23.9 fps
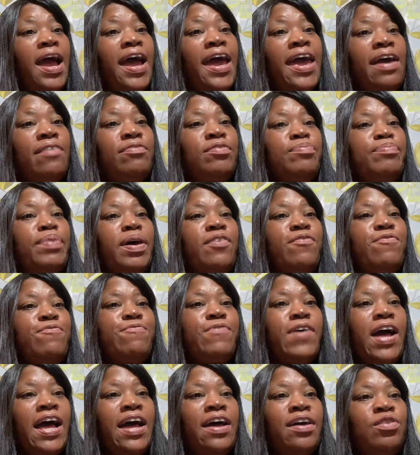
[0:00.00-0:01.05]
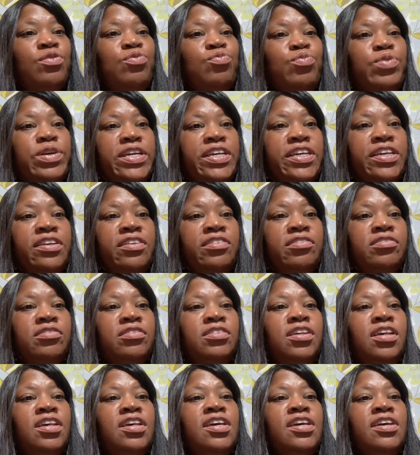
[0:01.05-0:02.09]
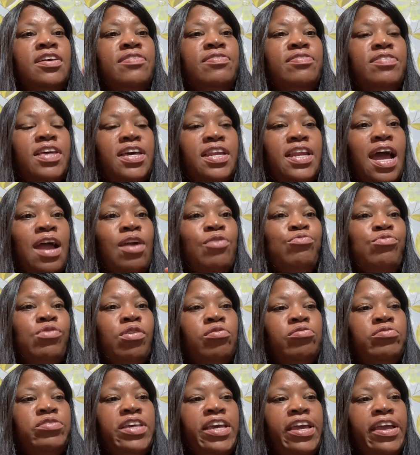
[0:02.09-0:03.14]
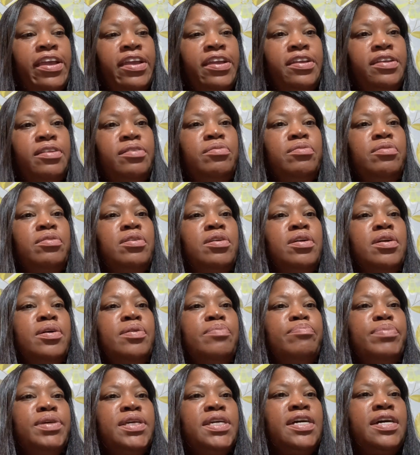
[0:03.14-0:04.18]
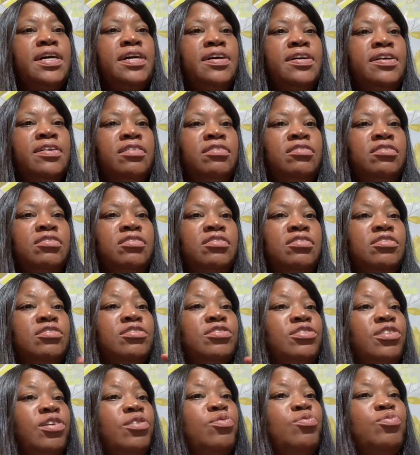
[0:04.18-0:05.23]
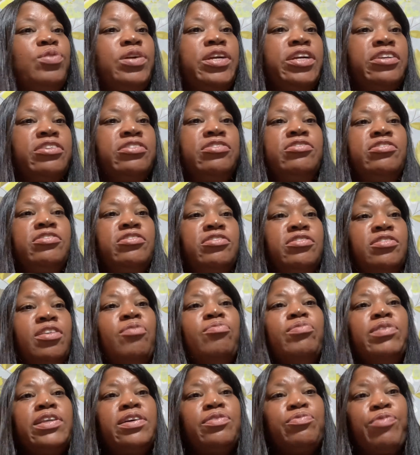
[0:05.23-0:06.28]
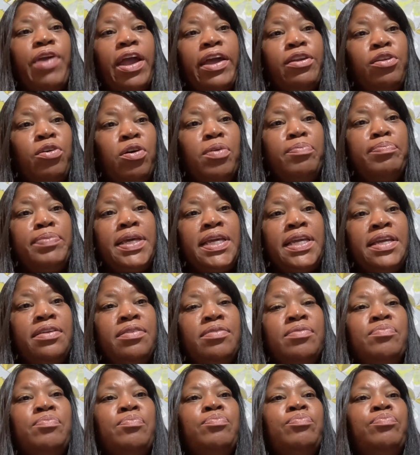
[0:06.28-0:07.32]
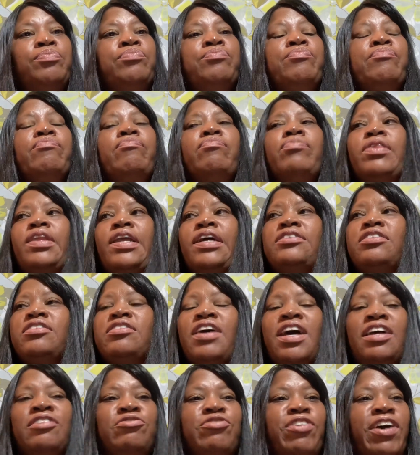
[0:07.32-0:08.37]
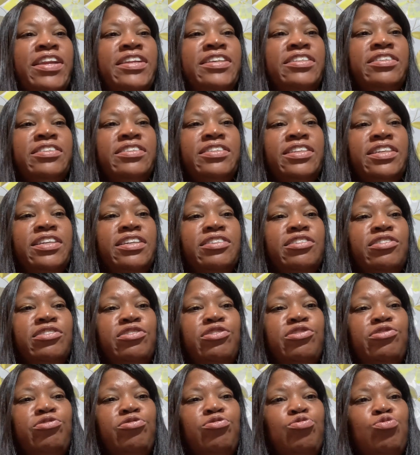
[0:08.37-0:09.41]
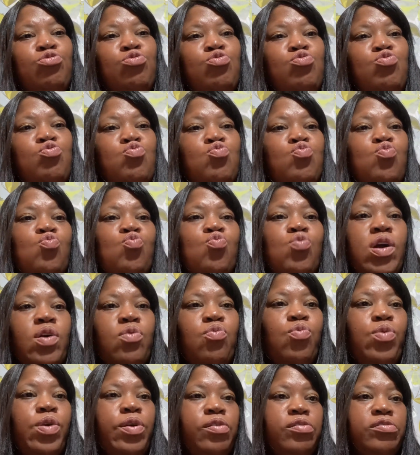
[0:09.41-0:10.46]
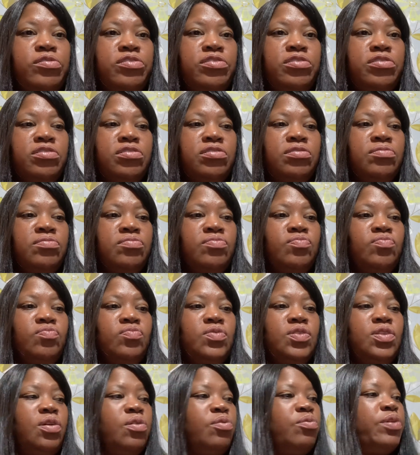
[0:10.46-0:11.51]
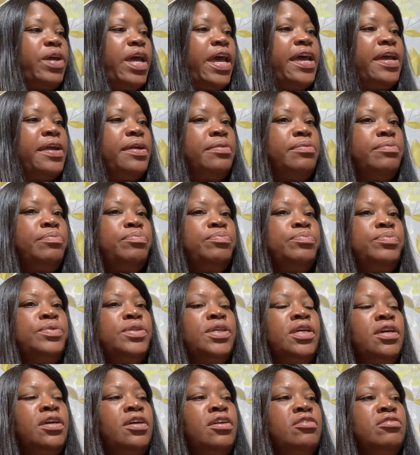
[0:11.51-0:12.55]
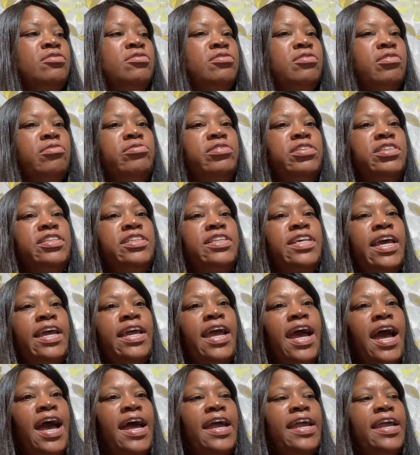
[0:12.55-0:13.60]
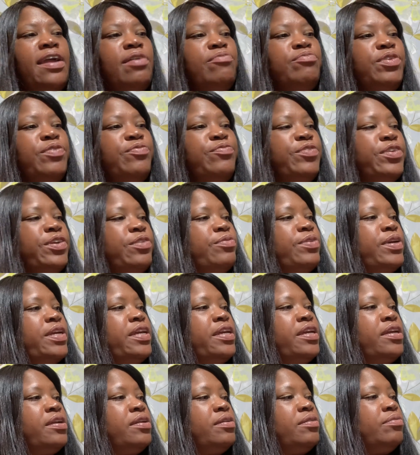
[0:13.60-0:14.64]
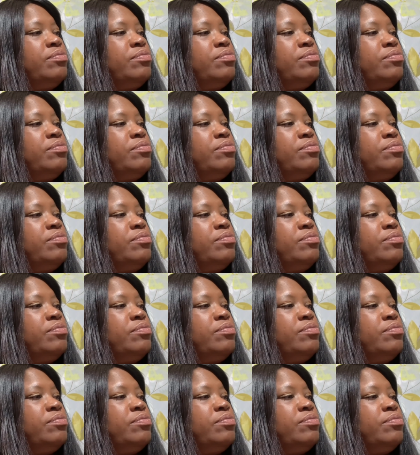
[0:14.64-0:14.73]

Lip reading: have about 5 wigs that I rotate because certain wigs just don't look right on me. So I try to stick to what works, okay? So today I am reviewing